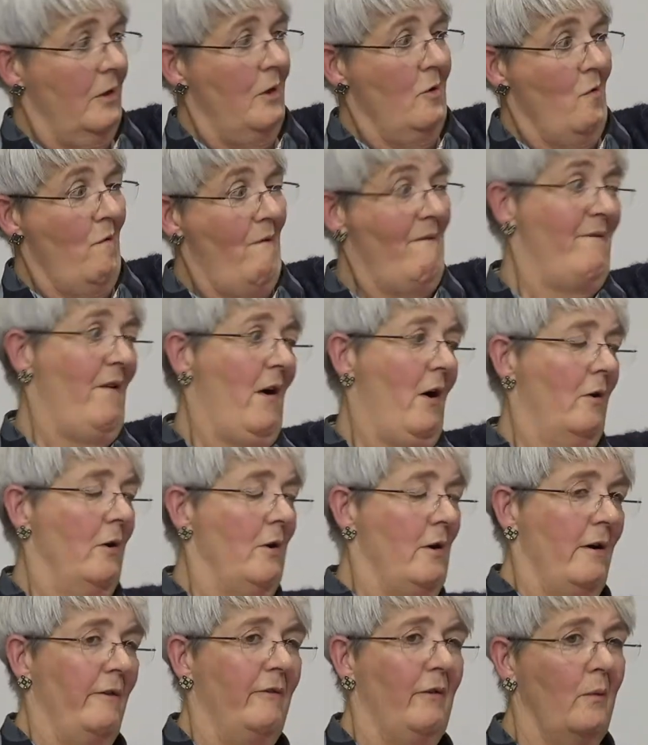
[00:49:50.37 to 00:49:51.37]
you know, far
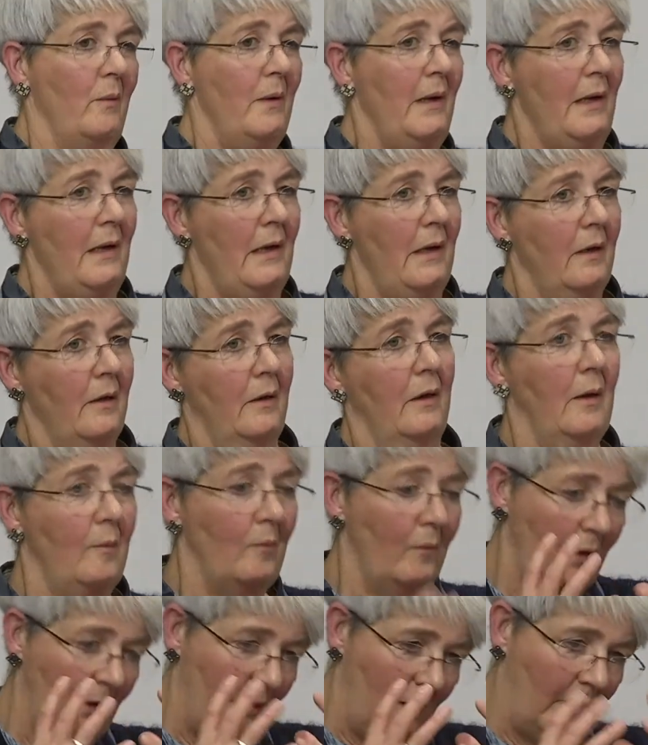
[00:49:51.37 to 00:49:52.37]
enough away, and
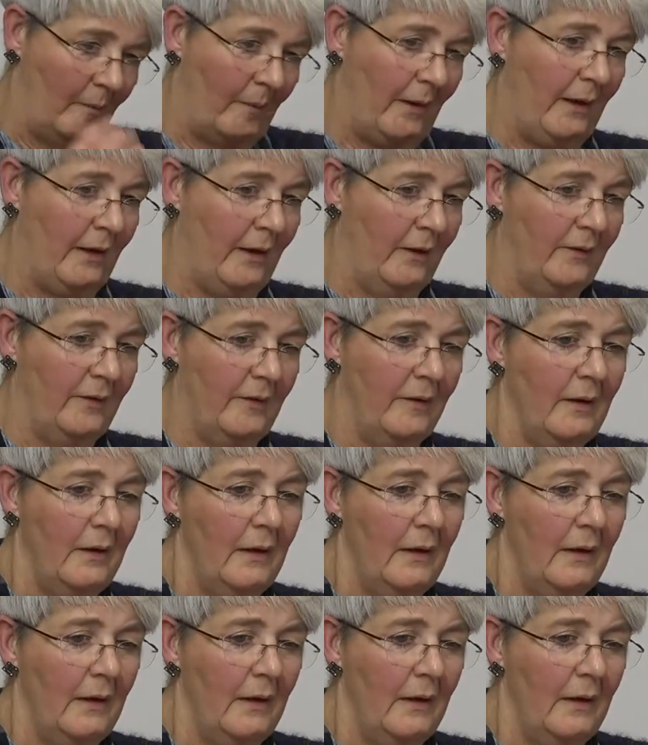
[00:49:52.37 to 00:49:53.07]
I'm wearing a mask.